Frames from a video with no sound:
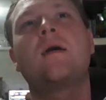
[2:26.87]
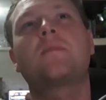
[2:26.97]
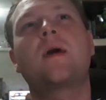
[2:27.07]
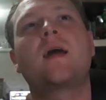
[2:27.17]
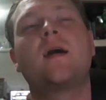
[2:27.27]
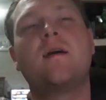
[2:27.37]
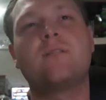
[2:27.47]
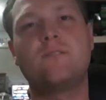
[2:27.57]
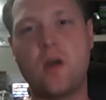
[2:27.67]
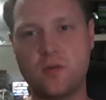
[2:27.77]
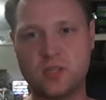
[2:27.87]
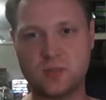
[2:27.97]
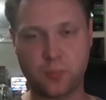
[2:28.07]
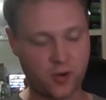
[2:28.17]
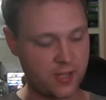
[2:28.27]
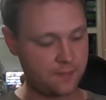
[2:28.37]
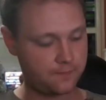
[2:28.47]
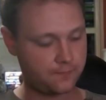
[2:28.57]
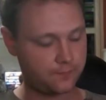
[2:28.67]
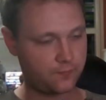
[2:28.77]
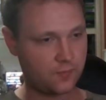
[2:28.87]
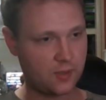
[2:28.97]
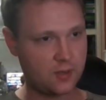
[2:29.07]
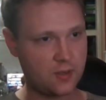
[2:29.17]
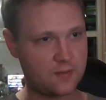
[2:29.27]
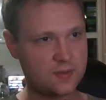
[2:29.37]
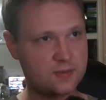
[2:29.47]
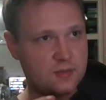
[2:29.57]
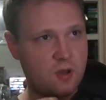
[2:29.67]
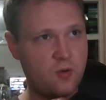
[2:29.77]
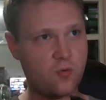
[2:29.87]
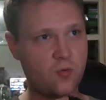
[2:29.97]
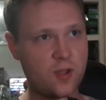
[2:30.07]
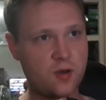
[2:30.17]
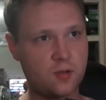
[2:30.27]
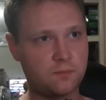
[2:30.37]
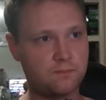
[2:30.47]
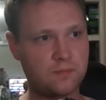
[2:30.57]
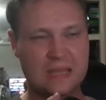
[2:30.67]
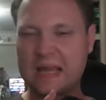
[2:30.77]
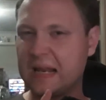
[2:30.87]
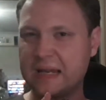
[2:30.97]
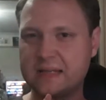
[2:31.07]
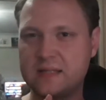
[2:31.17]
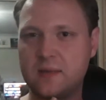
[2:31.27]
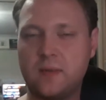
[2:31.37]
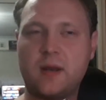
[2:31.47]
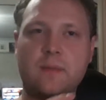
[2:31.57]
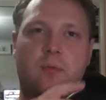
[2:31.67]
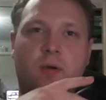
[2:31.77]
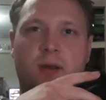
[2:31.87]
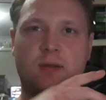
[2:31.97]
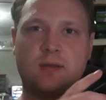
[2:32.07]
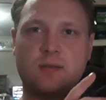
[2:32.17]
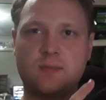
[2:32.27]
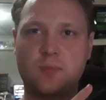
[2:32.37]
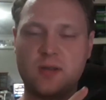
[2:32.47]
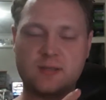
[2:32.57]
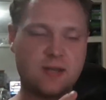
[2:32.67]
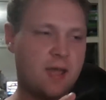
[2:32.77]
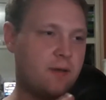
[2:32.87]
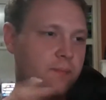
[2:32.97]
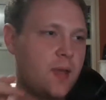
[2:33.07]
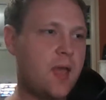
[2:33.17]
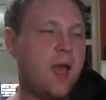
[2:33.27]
They are very springy. You know, there's no real click to them at any point. It just springs down.